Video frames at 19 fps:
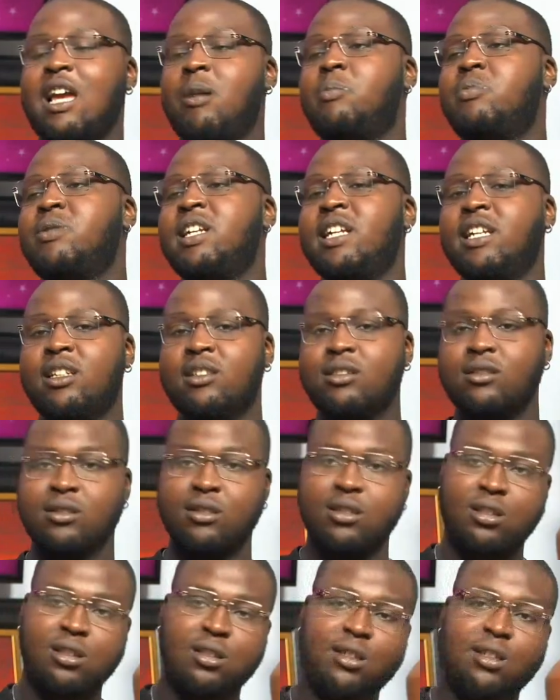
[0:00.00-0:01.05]
I pray.
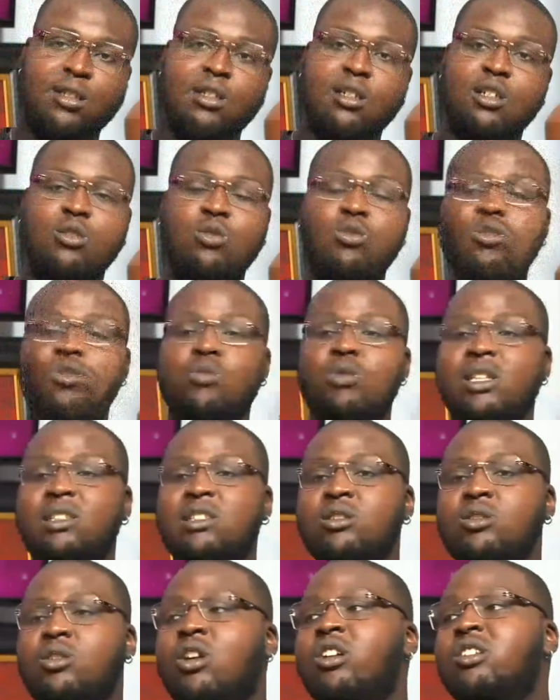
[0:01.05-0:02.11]
No
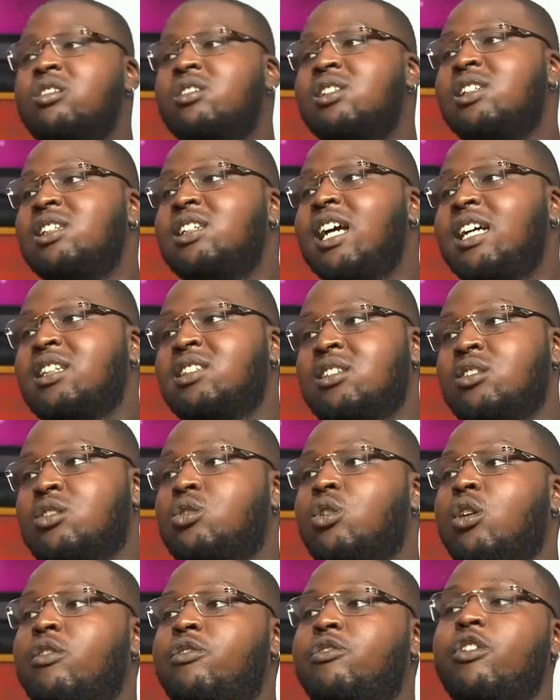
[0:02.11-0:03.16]
waiting God really gets in
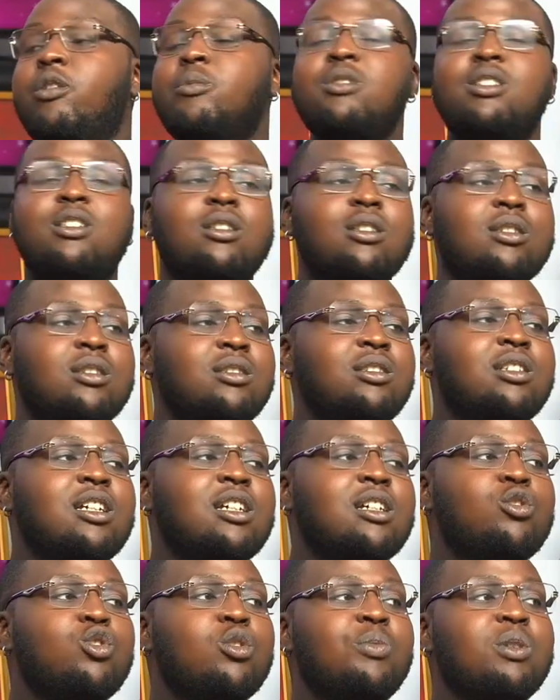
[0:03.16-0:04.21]
store for me.
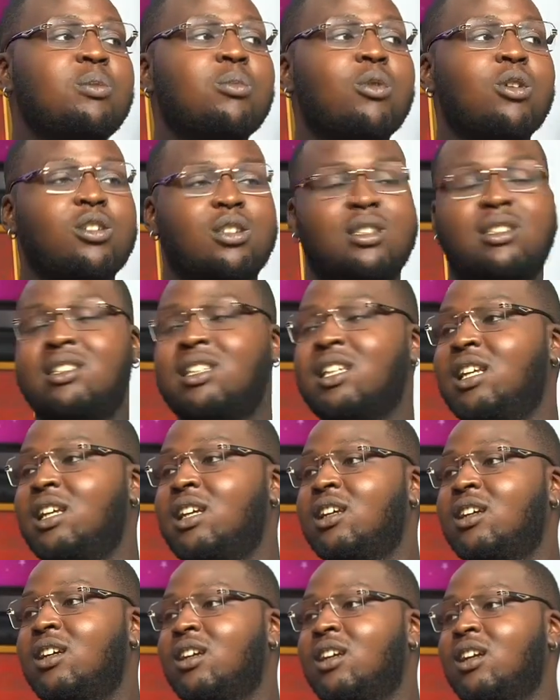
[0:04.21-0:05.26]
Say no be more
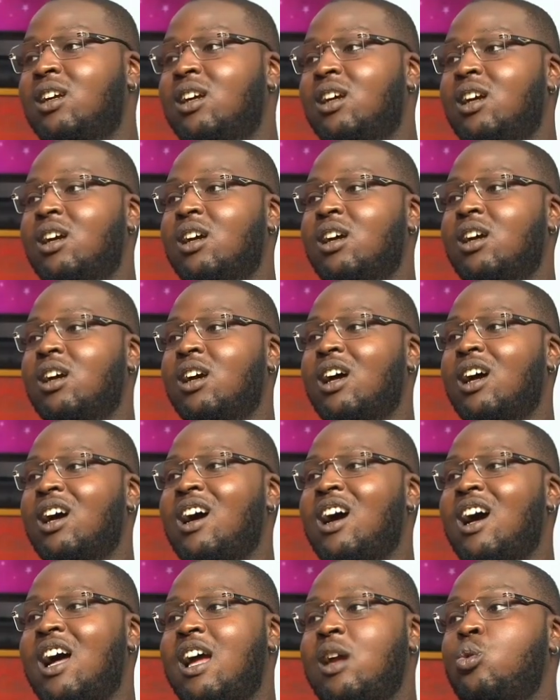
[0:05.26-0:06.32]
say
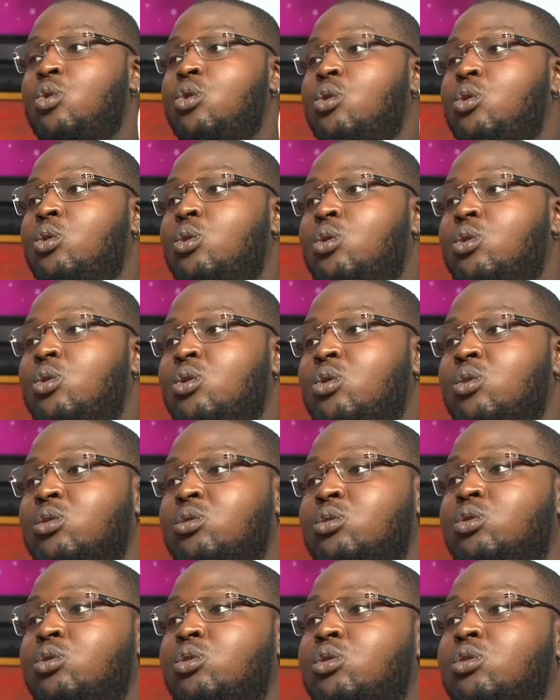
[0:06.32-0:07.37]
I go
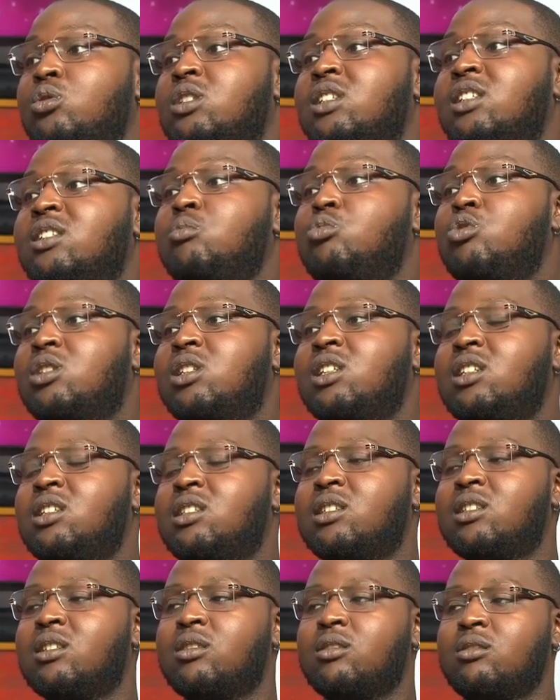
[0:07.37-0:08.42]
do this music
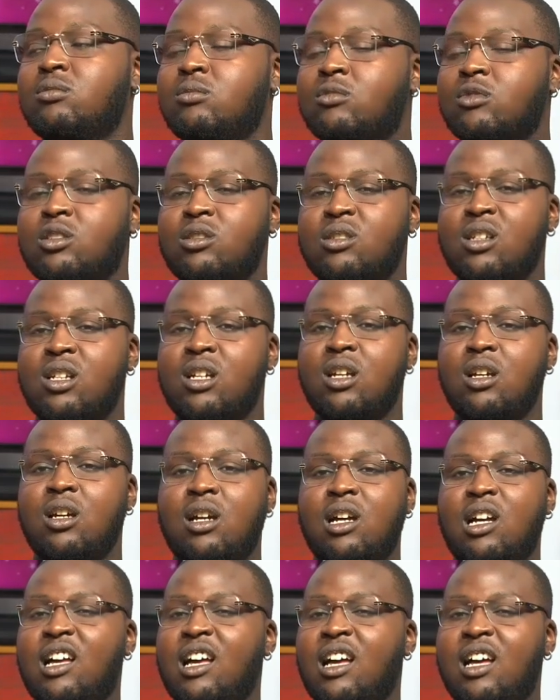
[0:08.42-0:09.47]
thing.
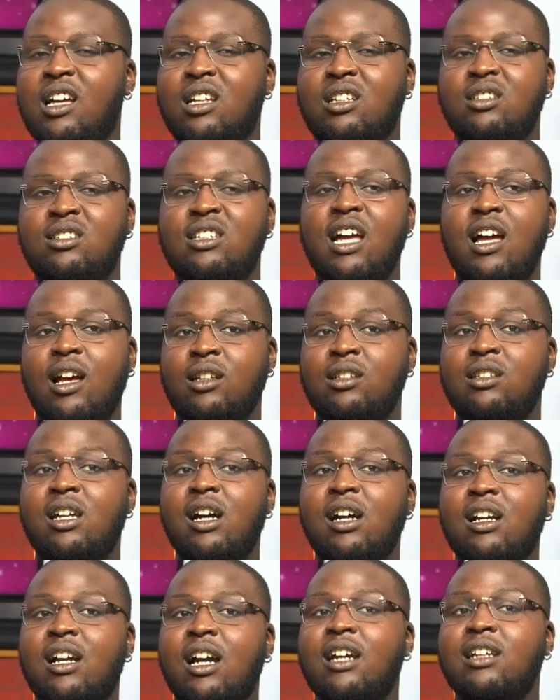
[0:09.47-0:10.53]
And
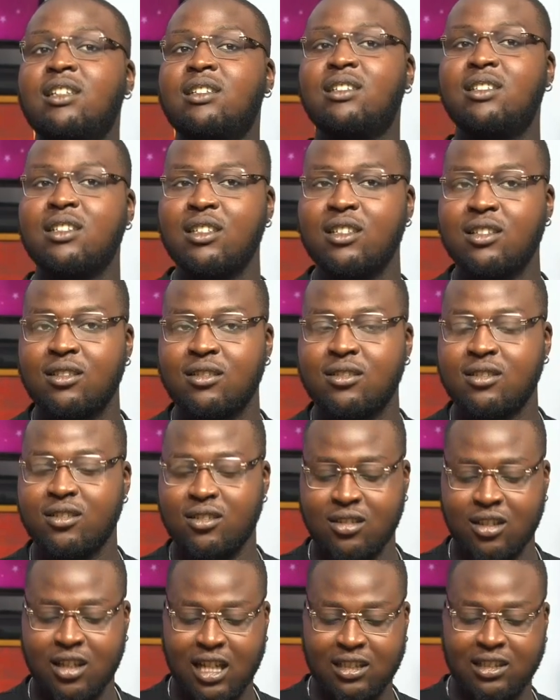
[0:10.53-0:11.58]
that kind of thing,
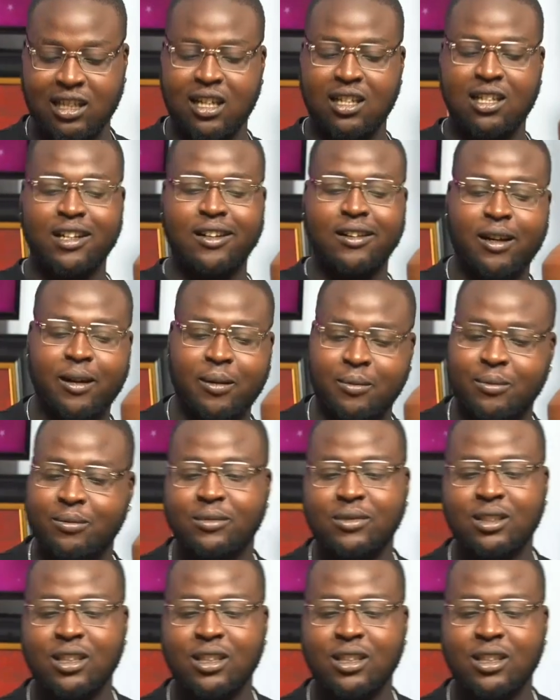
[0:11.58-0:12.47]
as I hear him,